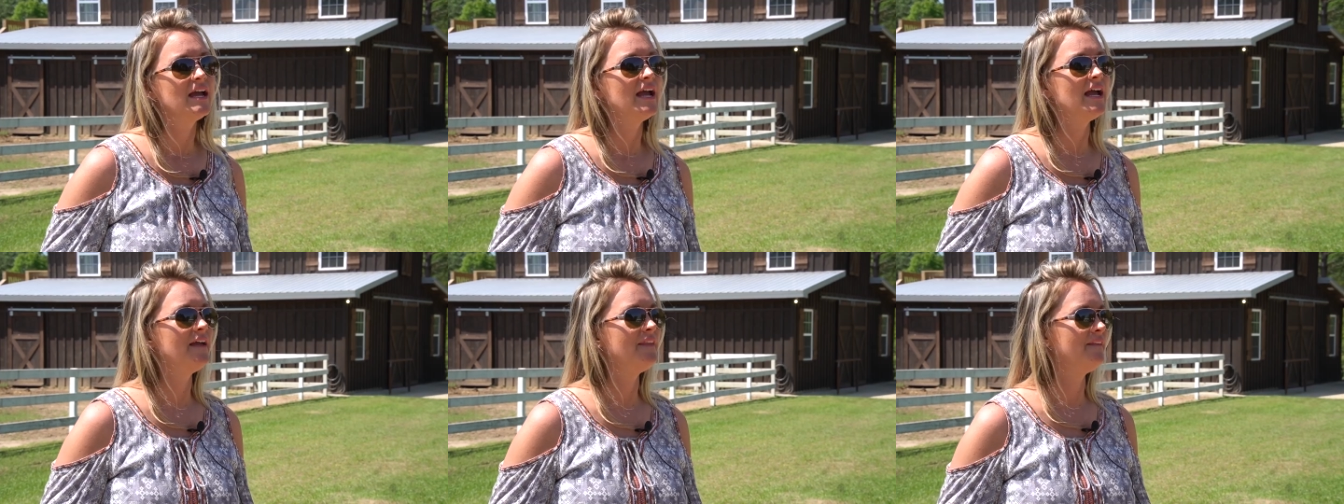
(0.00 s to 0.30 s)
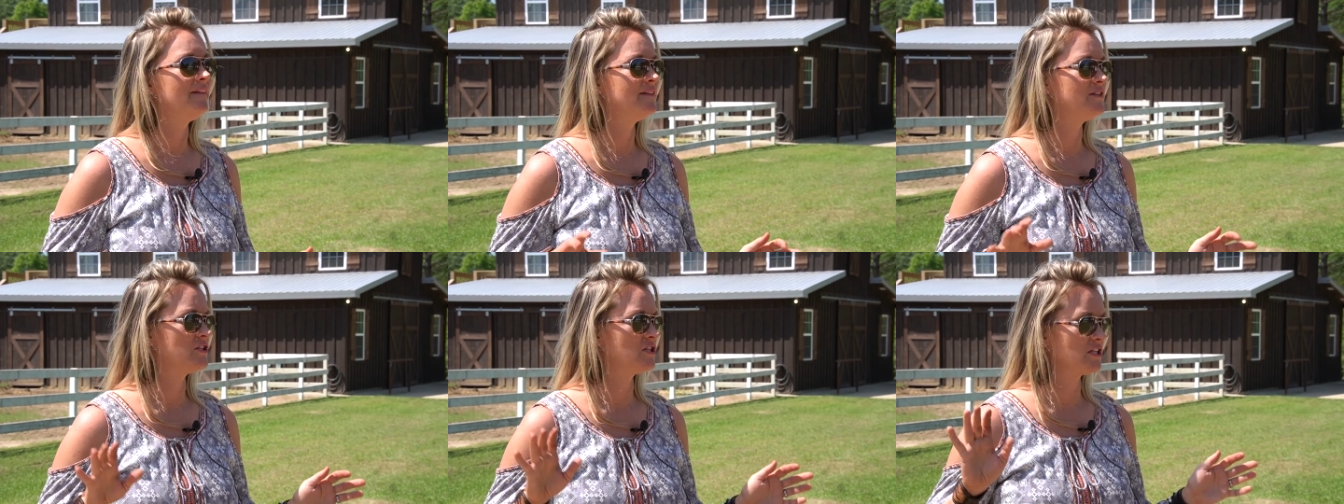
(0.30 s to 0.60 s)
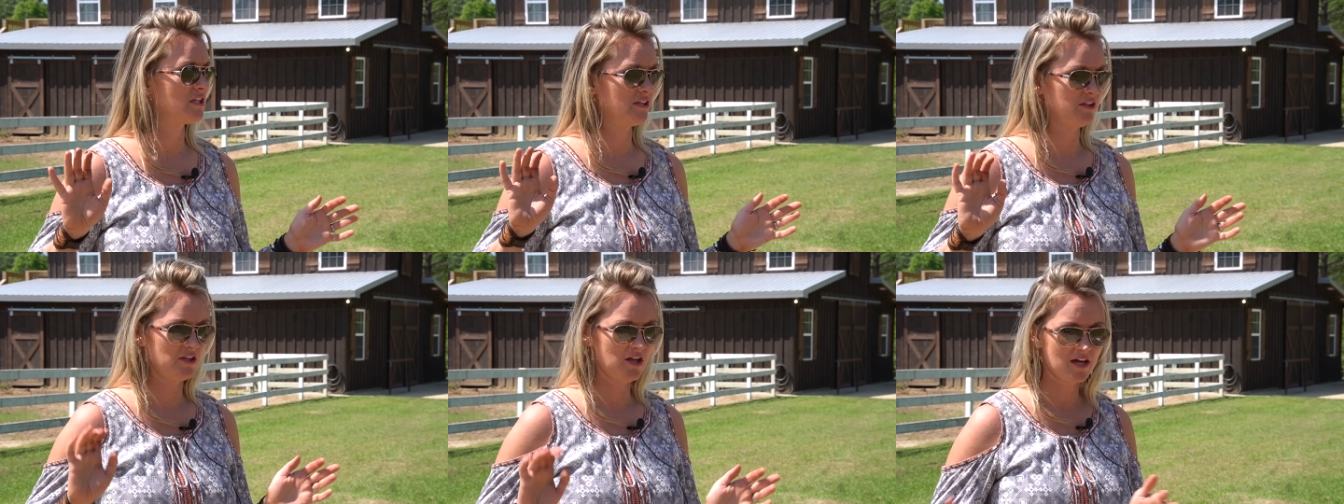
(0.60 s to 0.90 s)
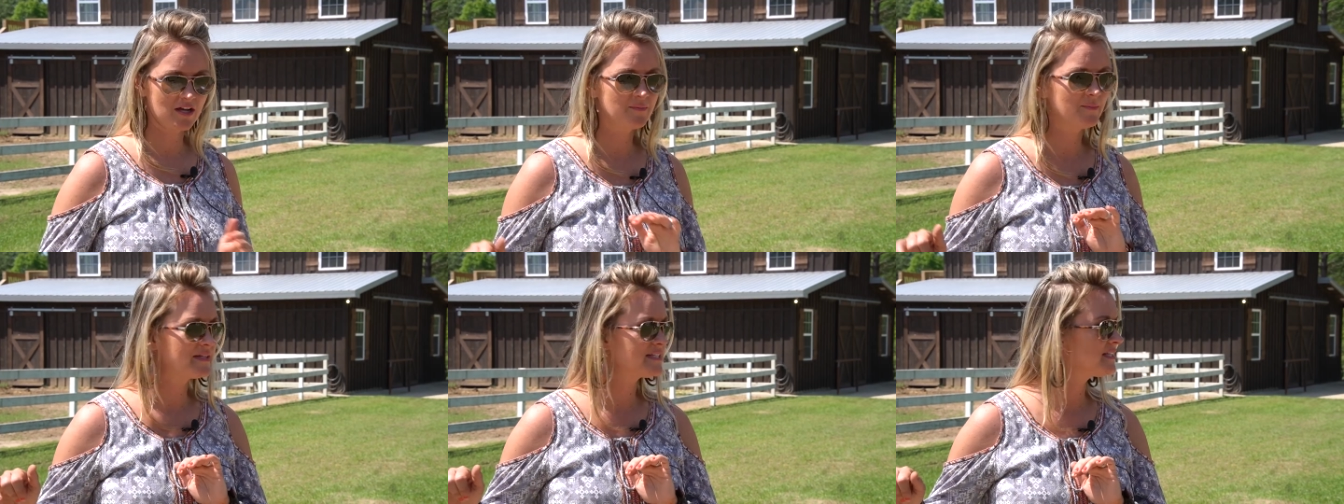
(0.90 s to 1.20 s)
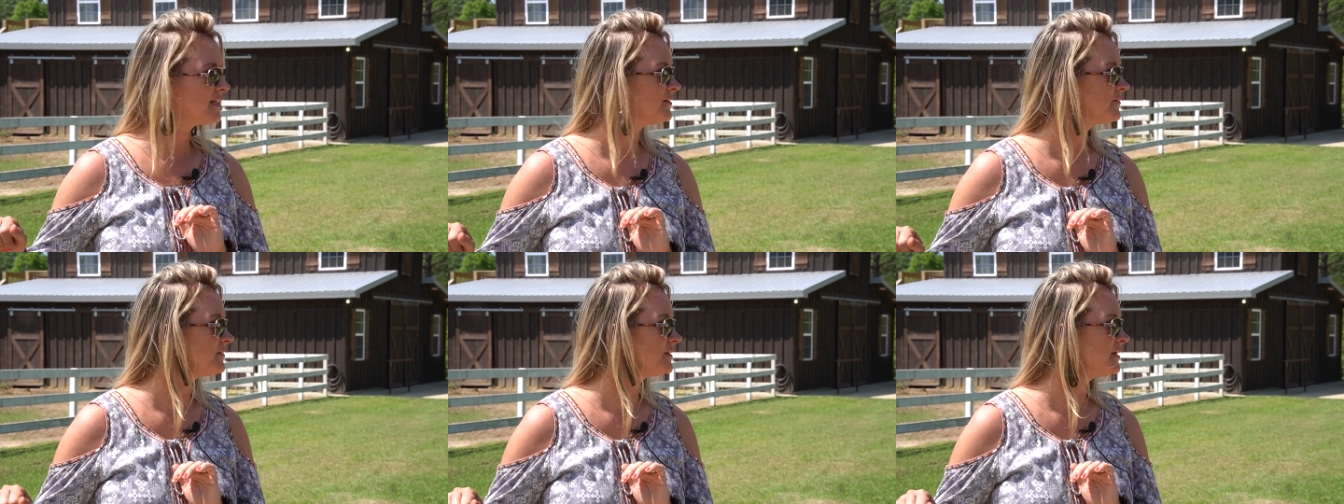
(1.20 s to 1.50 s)
and then just lock
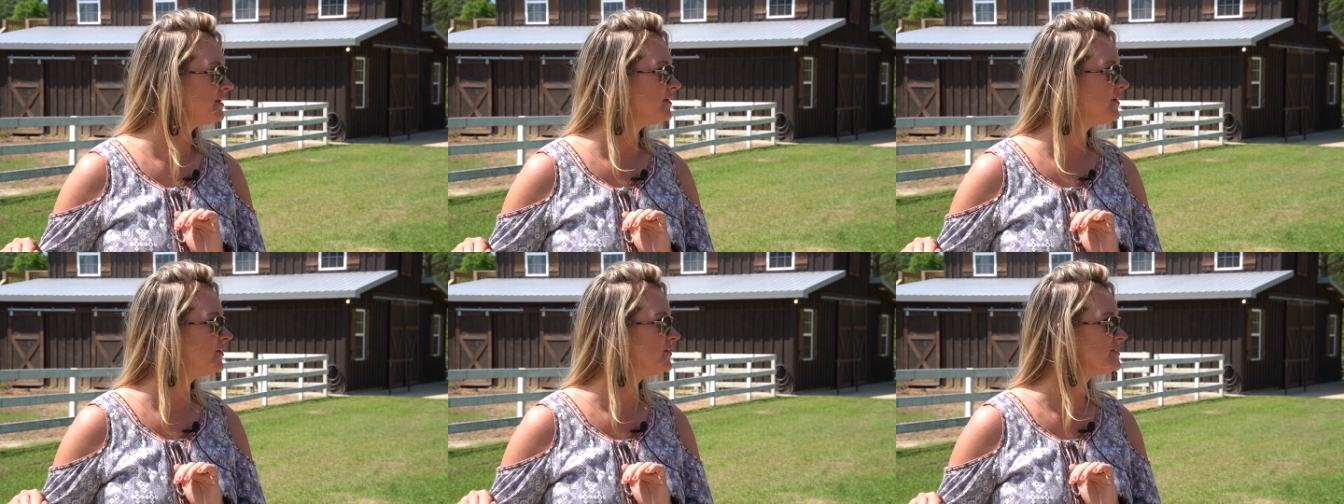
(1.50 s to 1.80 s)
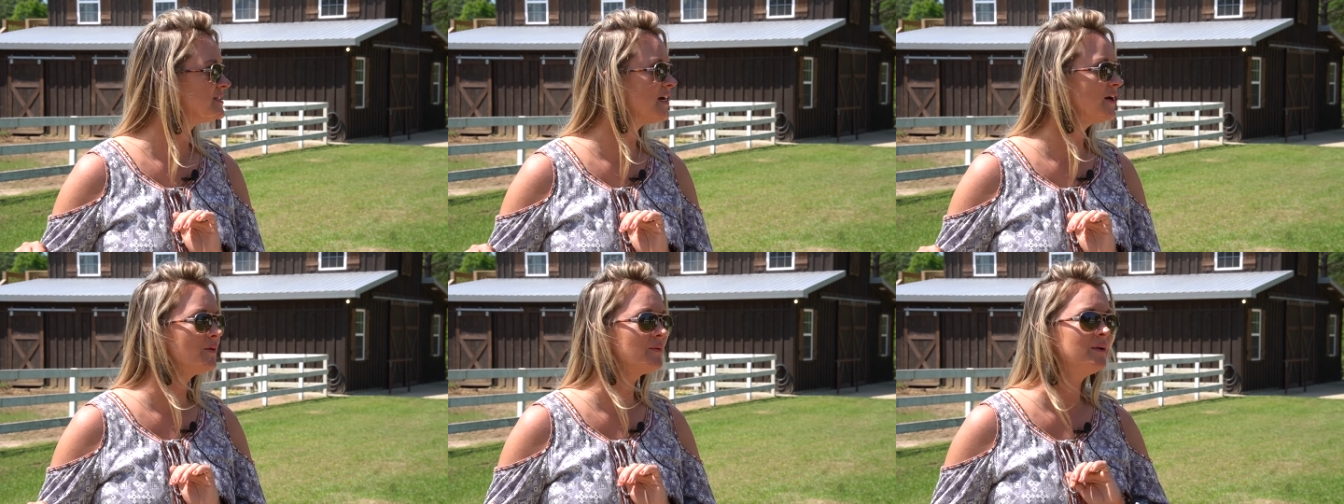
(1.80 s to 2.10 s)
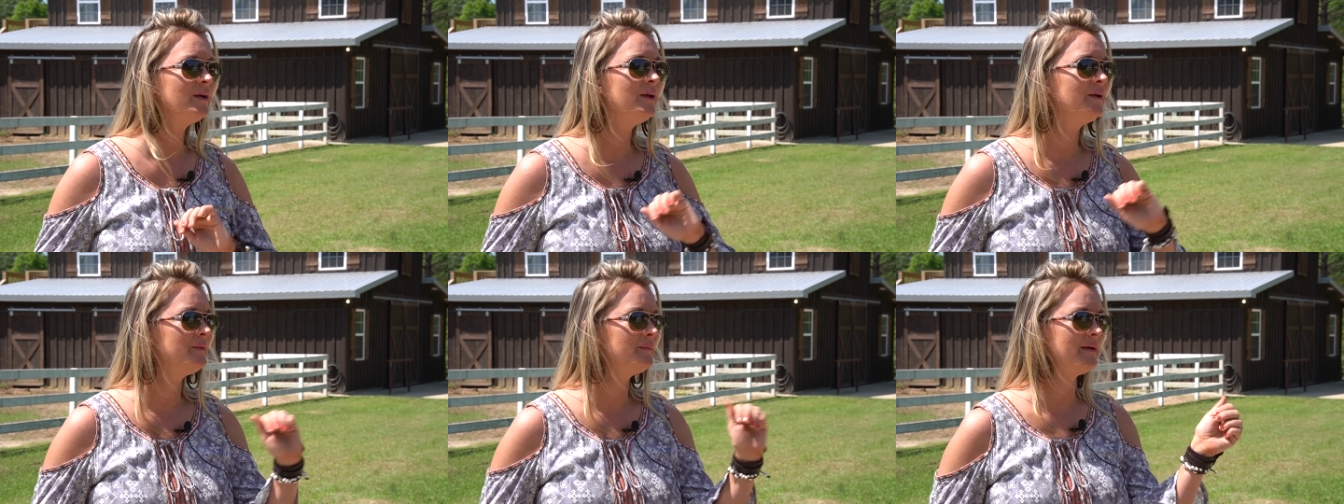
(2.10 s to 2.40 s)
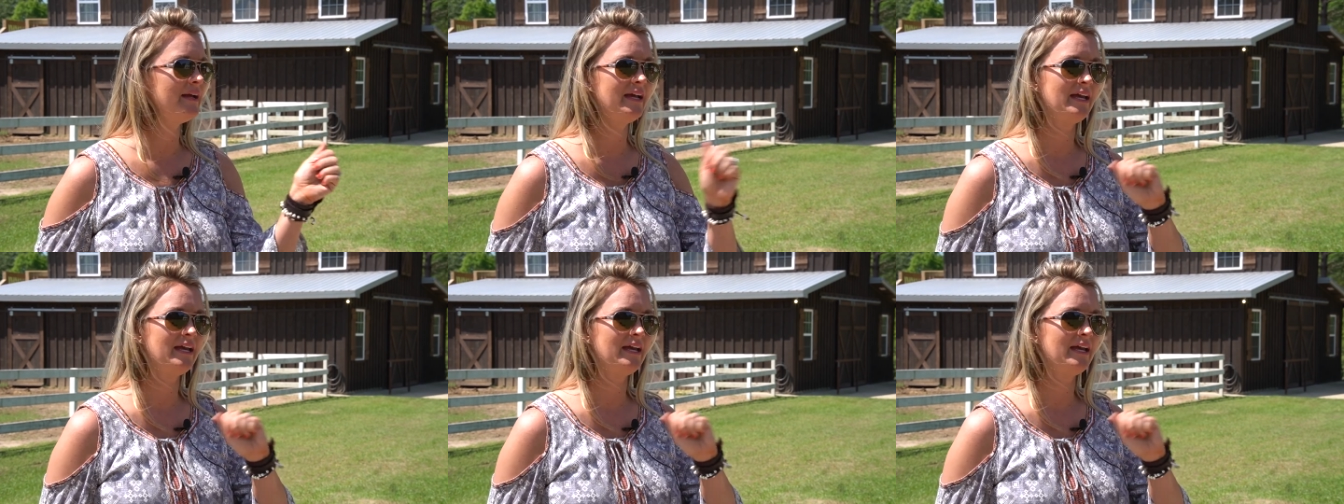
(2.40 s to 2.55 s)
myself in a hotel room yeah.